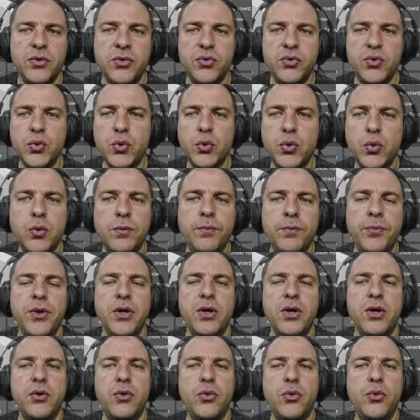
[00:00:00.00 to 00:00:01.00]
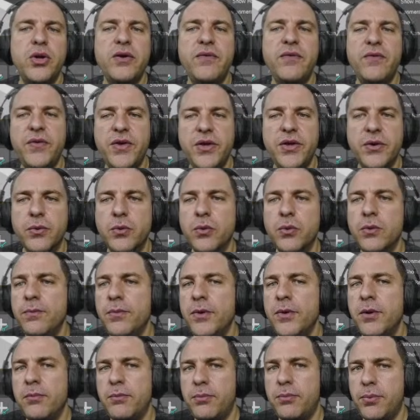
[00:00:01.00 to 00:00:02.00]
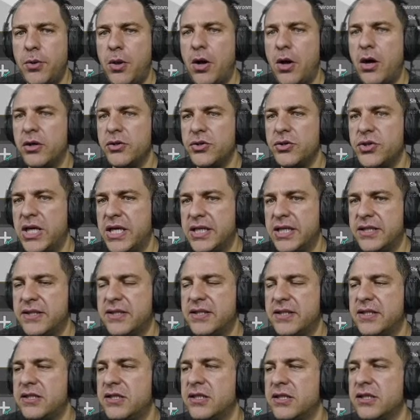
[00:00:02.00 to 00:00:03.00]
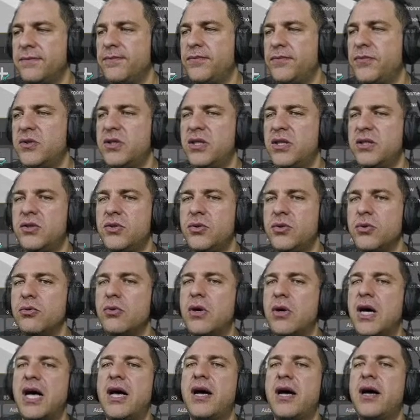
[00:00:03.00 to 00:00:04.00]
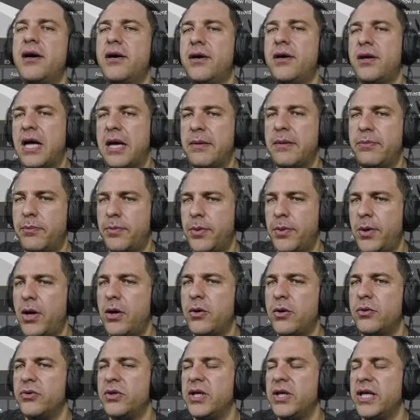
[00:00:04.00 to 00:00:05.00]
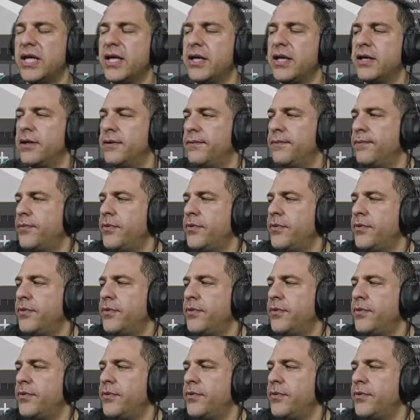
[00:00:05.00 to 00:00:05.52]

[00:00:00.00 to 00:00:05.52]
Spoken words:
to review projects that you are uploading